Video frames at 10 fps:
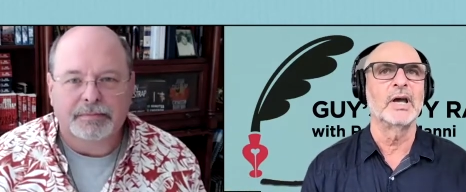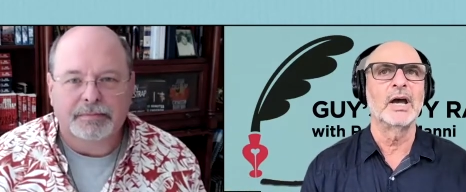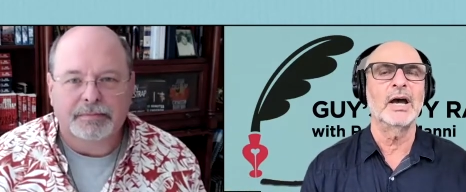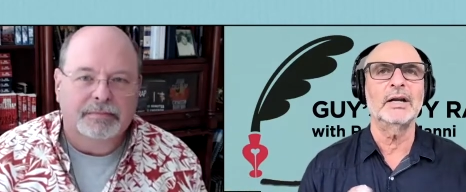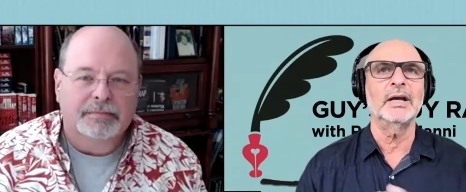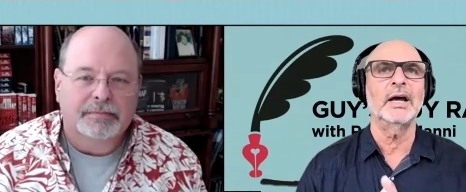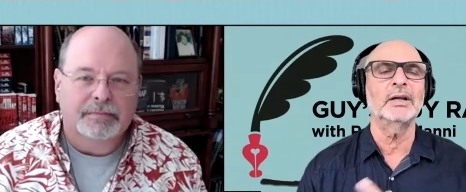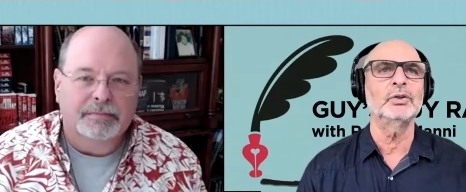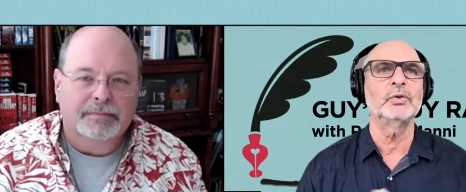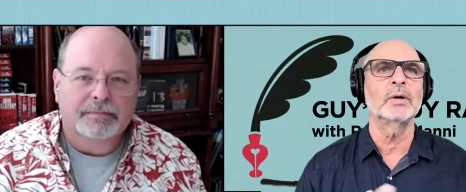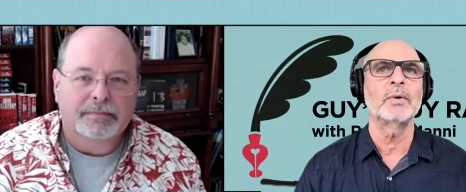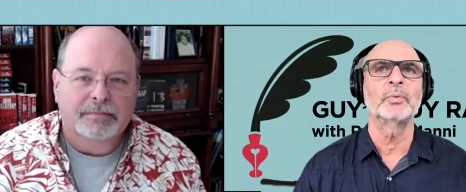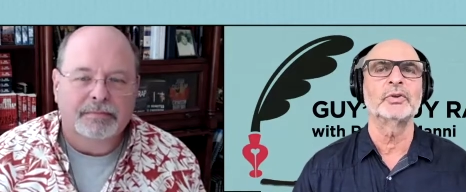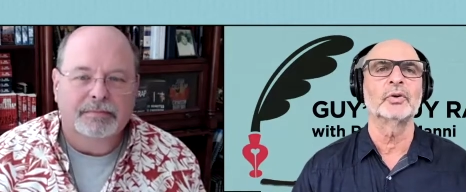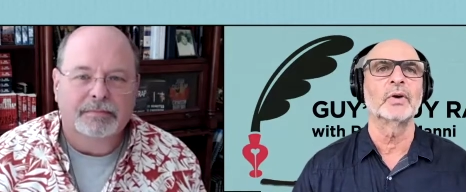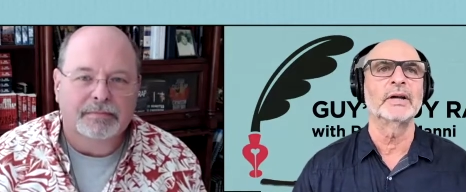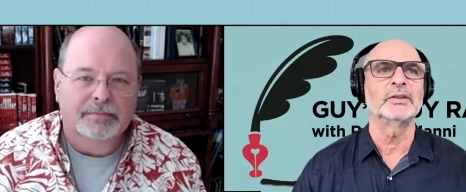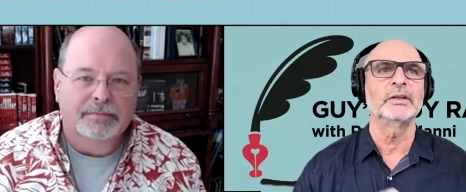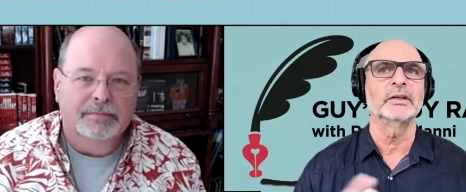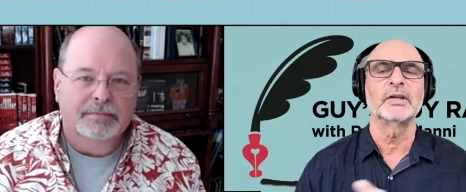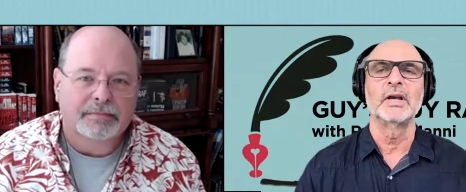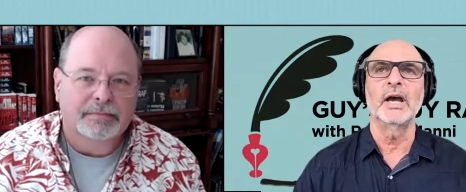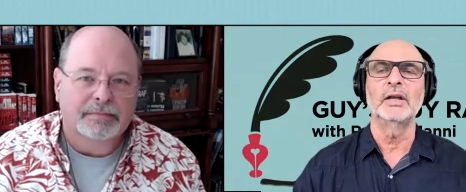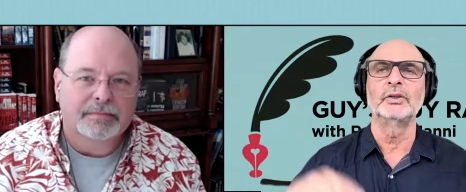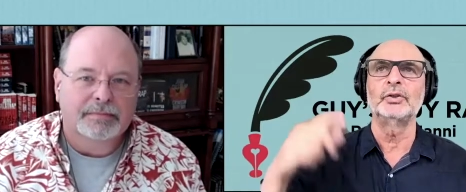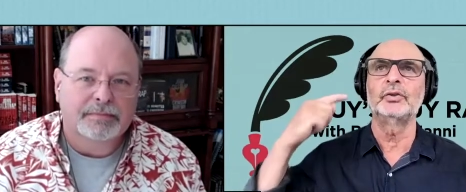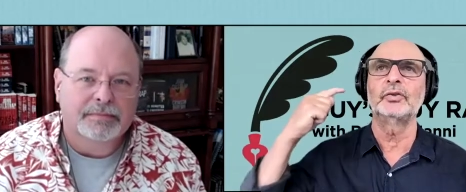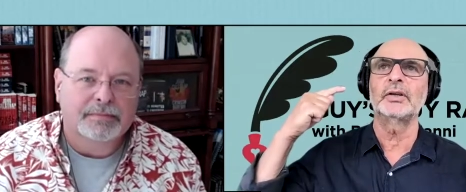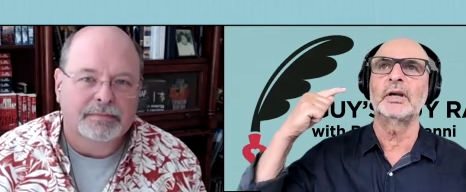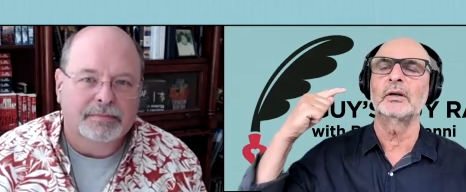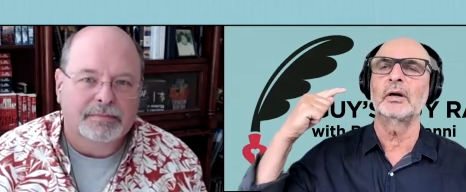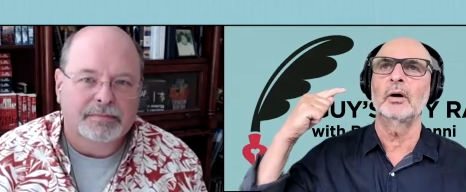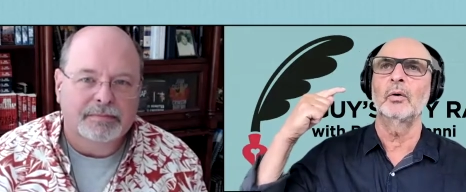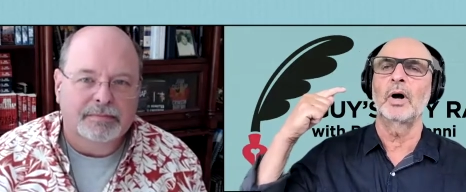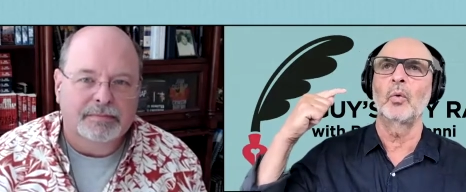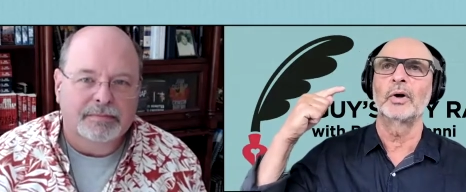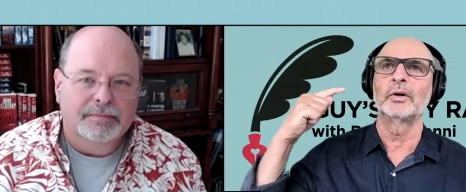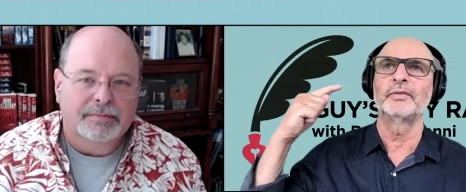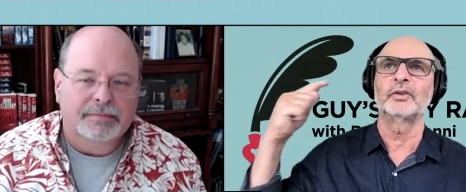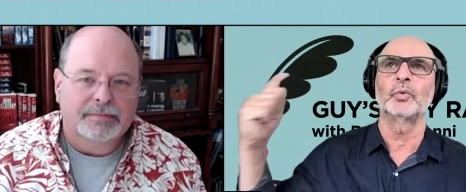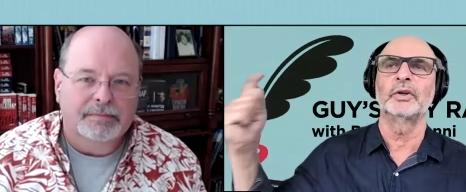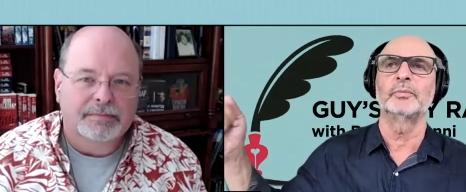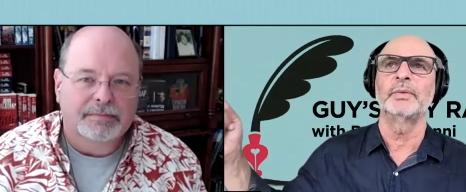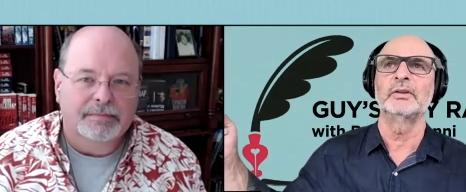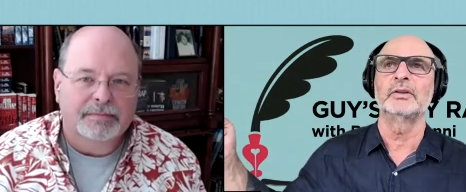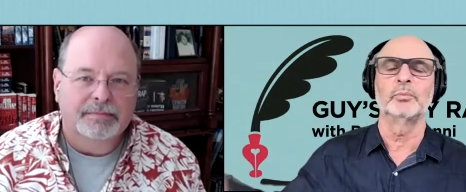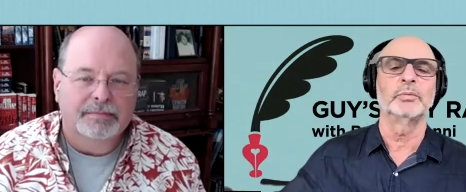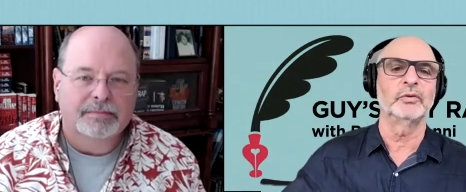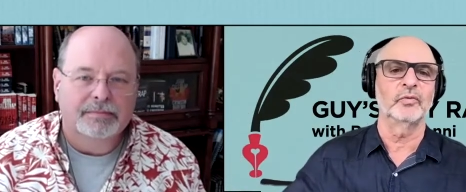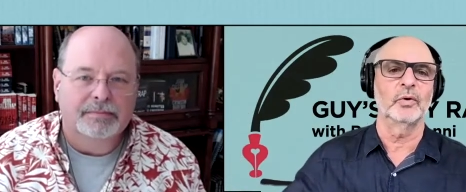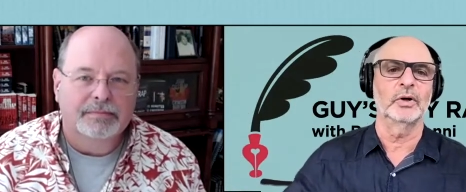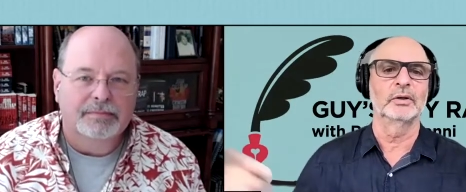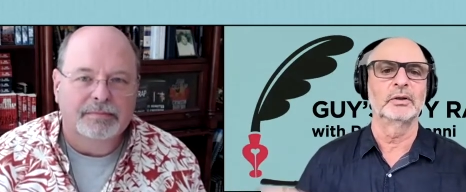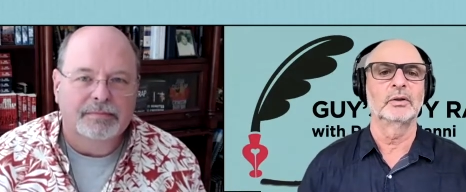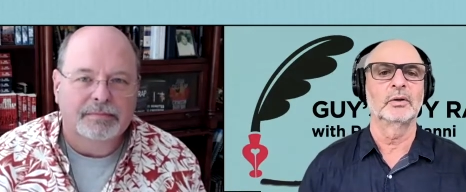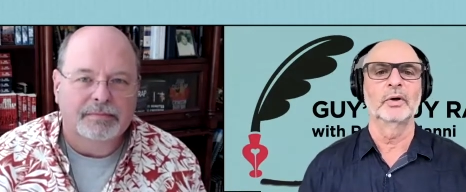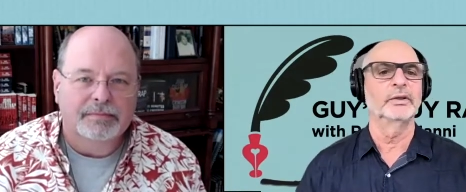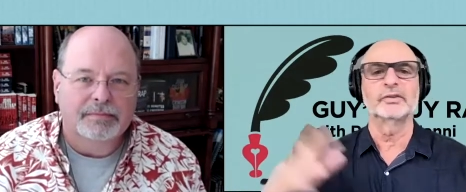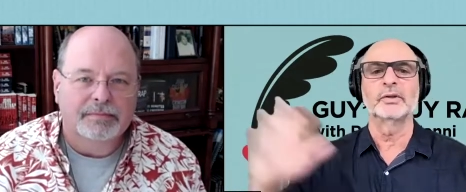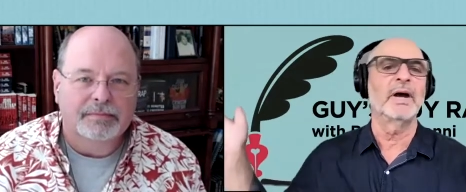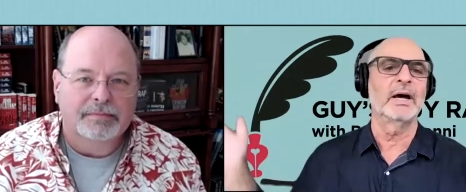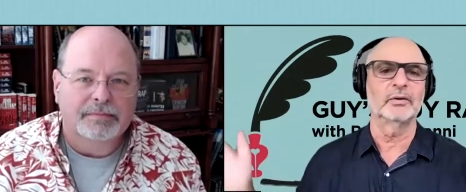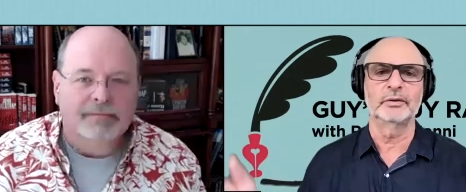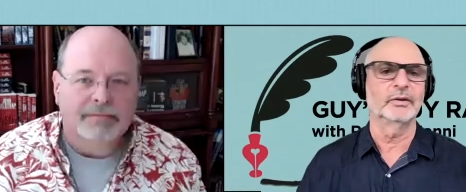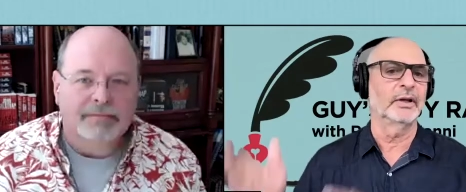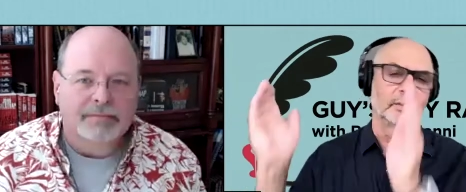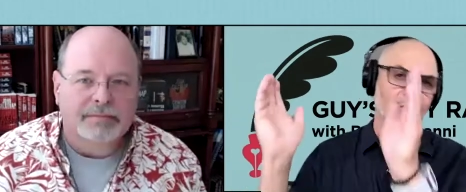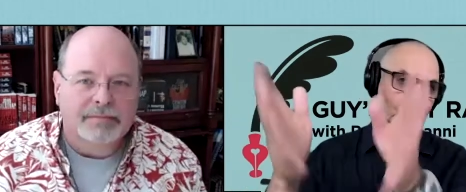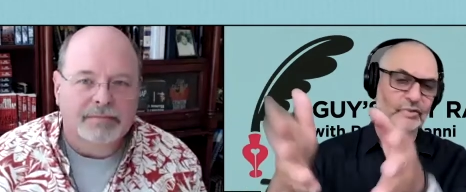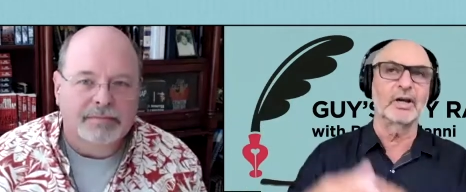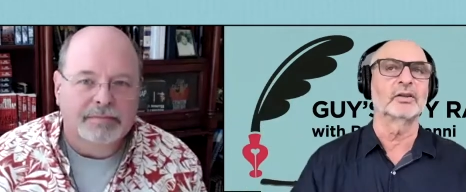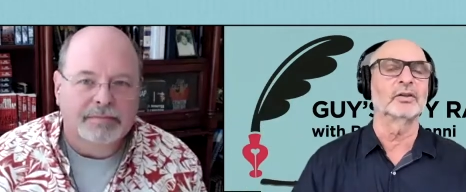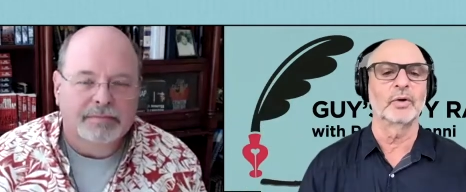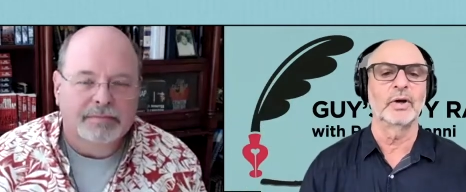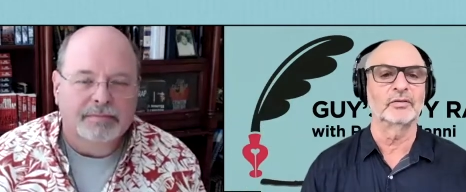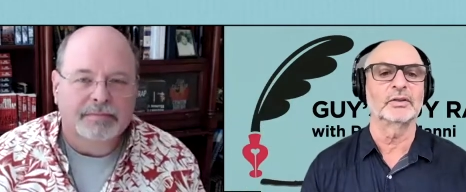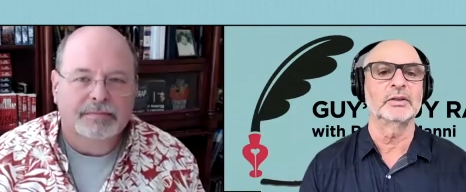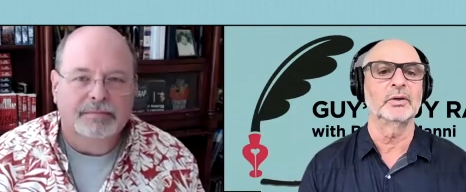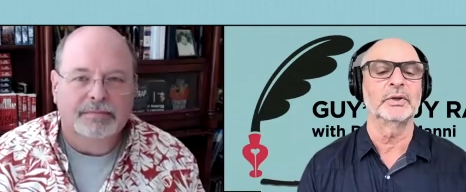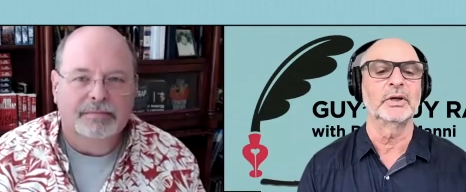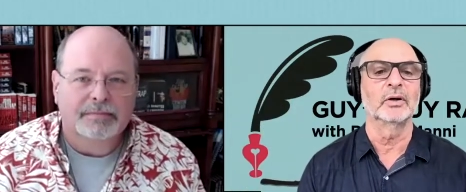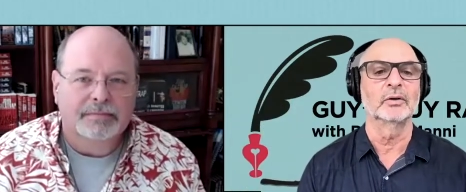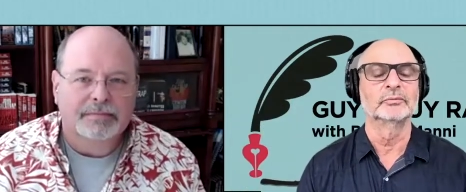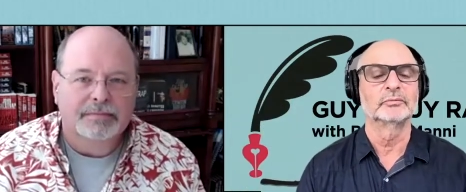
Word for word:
Speaker 1: How do you come up with your ideas? And do you say, oh, I wonder if this one's been done before, or does it matter? You say, this is Jonathan Graves and here we go.